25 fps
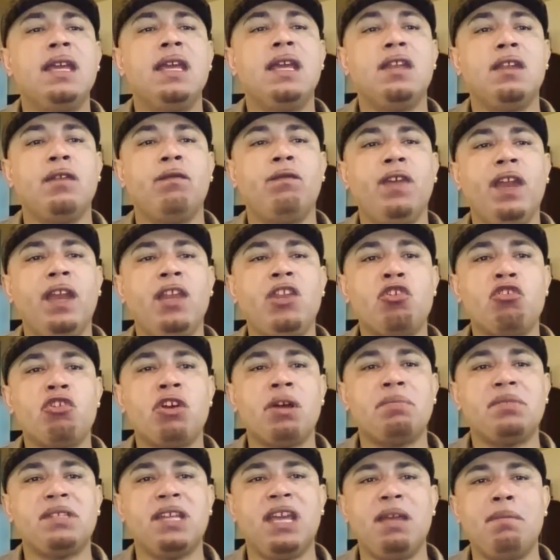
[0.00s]
In the video
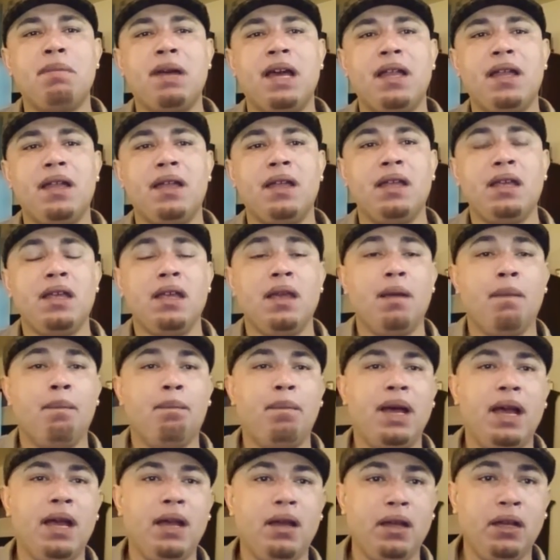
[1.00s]
obtained by
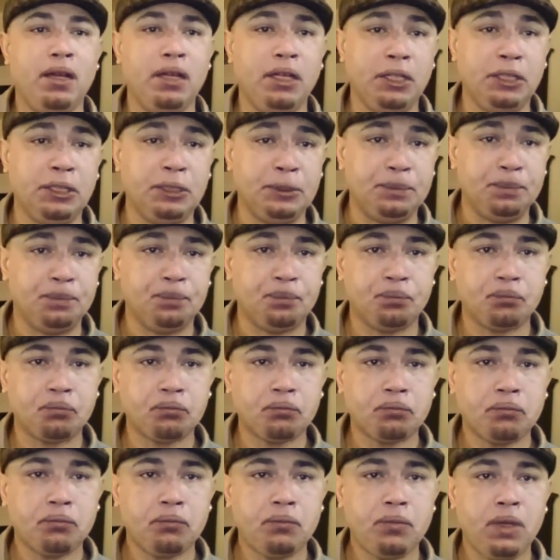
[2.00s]
by um,
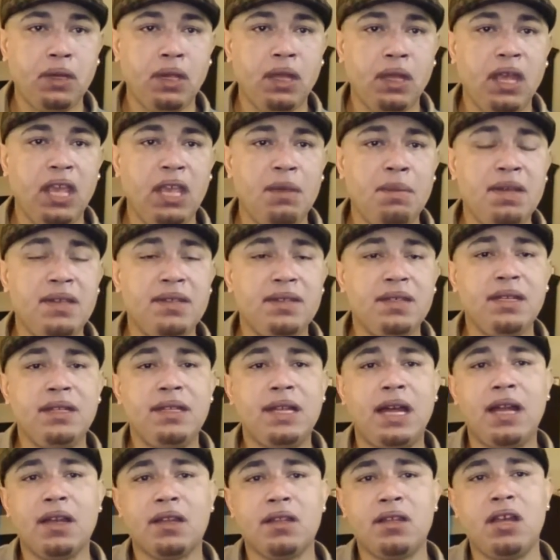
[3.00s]

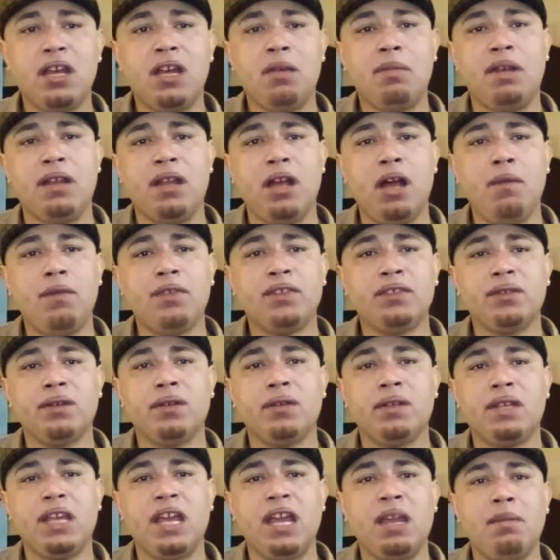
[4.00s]
ABC.com, an
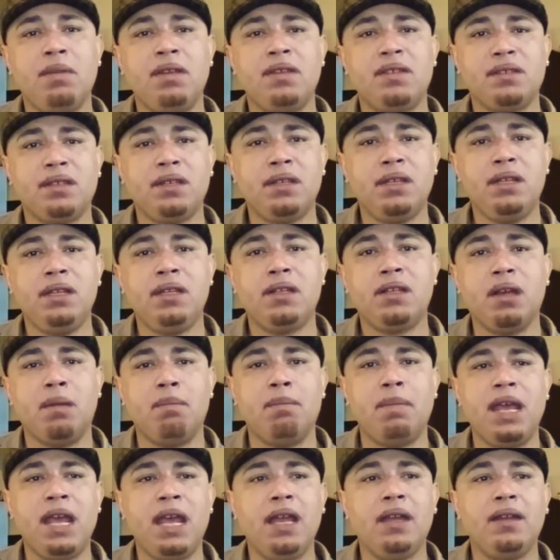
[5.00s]
officer can be seen
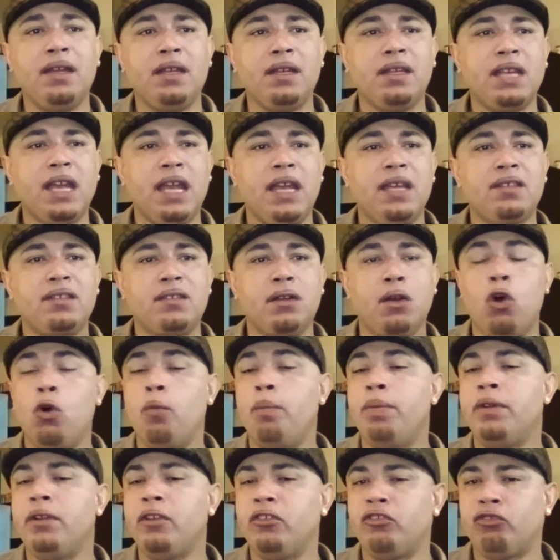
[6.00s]
commanding Cates to
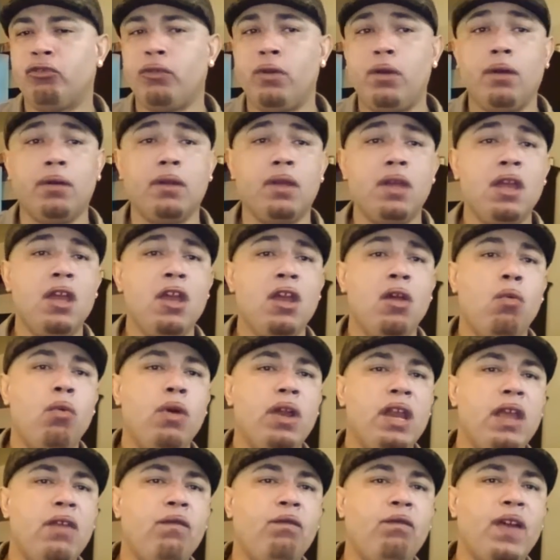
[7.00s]
open the trunk
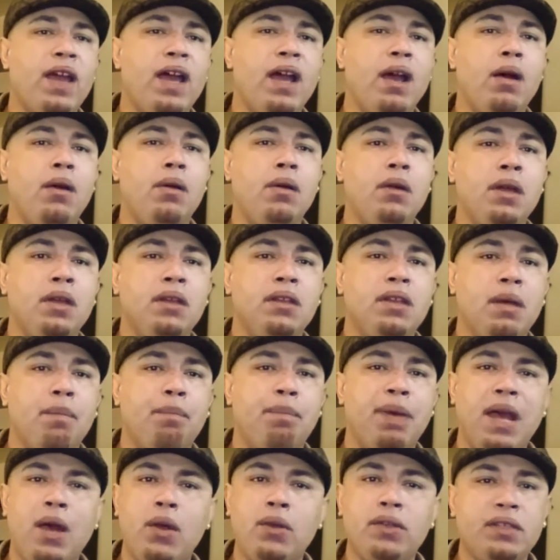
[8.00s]
where they found the
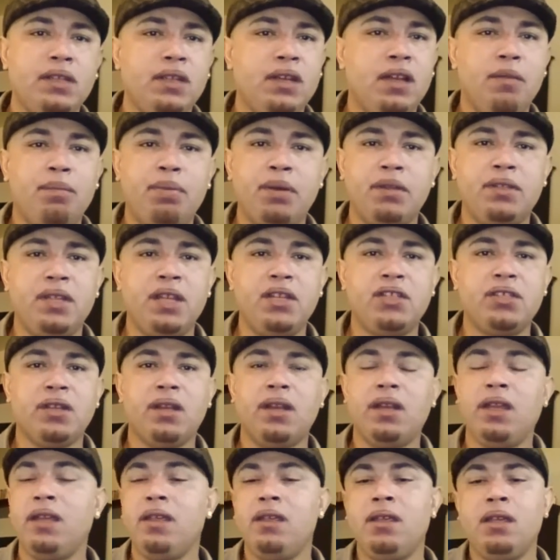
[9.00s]
bounty of
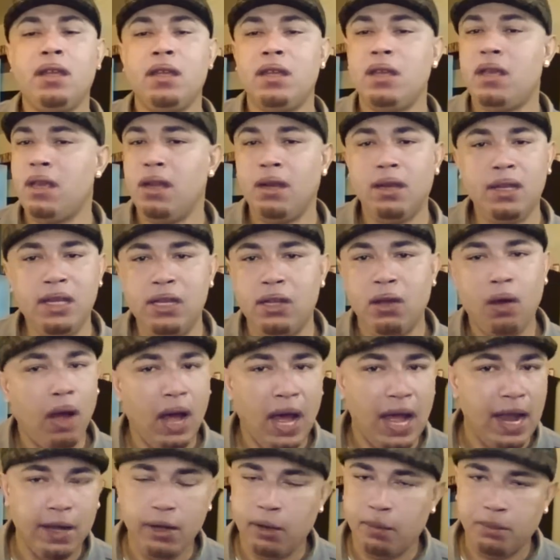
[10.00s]
potentially illegal
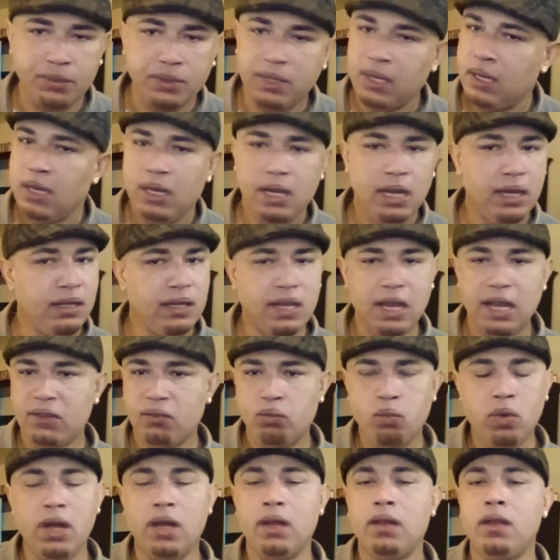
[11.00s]
items. And
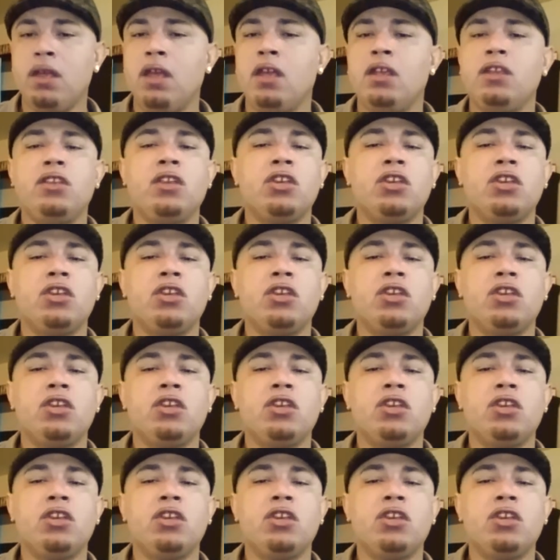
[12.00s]
guess what?